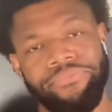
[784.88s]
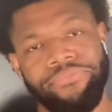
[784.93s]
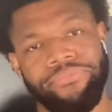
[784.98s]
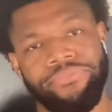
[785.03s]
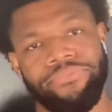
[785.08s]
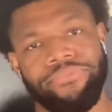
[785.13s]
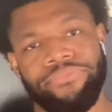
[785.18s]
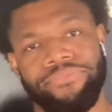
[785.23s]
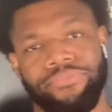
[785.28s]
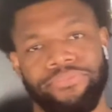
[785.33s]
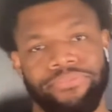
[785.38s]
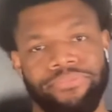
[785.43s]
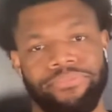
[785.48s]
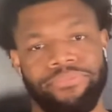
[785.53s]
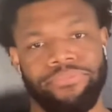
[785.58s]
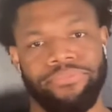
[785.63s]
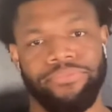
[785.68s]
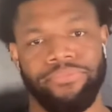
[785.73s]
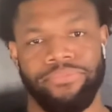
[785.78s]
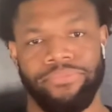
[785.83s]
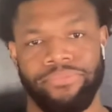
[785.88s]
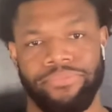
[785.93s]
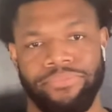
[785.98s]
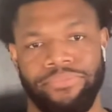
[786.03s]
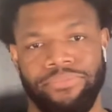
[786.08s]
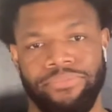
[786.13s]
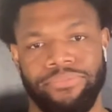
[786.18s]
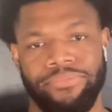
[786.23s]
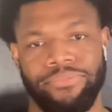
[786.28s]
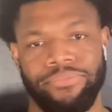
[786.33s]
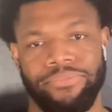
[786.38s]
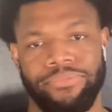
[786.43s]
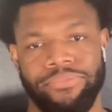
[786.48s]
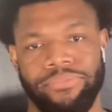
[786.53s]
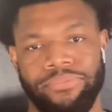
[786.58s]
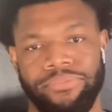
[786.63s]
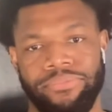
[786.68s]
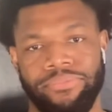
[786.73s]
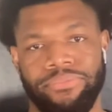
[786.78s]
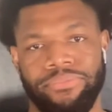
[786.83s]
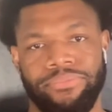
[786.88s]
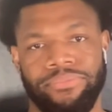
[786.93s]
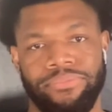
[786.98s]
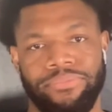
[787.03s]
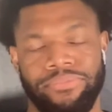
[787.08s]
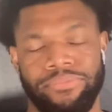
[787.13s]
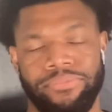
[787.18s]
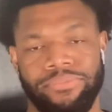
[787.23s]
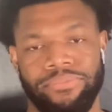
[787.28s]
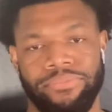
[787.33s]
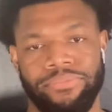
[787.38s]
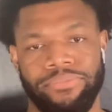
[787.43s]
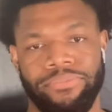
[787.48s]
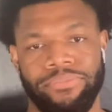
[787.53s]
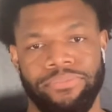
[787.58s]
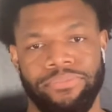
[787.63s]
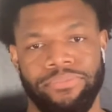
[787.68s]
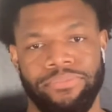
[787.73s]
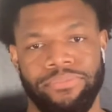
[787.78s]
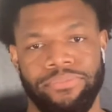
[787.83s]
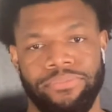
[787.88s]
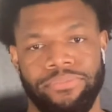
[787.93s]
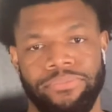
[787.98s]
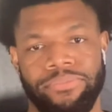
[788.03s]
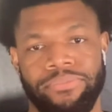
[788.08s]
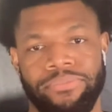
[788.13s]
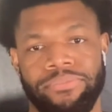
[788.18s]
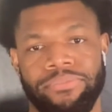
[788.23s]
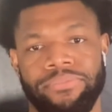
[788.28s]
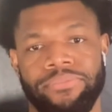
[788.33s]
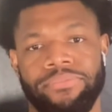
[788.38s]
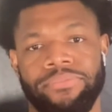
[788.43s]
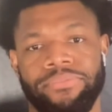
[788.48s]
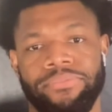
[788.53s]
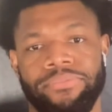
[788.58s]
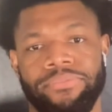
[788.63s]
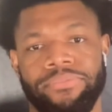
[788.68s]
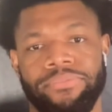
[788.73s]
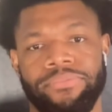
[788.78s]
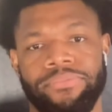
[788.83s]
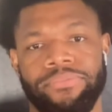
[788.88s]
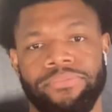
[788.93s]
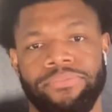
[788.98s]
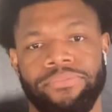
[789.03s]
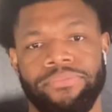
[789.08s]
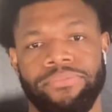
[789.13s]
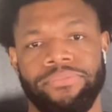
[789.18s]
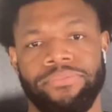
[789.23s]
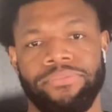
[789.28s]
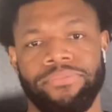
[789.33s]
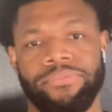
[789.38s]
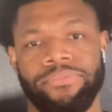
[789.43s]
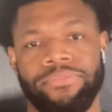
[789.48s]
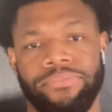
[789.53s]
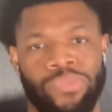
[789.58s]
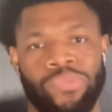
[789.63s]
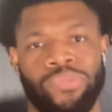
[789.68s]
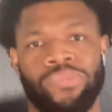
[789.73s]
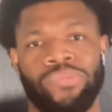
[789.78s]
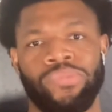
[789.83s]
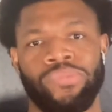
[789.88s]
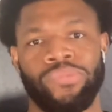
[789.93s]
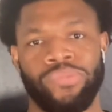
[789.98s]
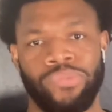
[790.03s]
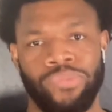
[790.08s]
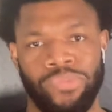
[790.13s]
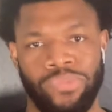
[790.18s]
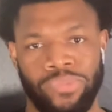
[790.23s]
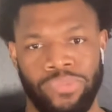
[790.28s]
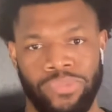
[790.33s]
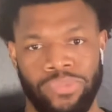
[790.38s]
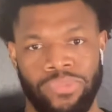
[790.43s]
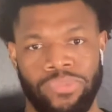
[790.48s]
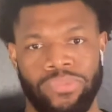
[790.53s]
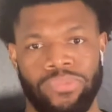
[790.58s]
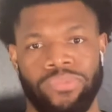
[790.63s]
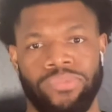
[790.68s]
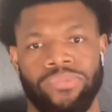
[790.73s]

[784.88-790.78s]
(not speaking)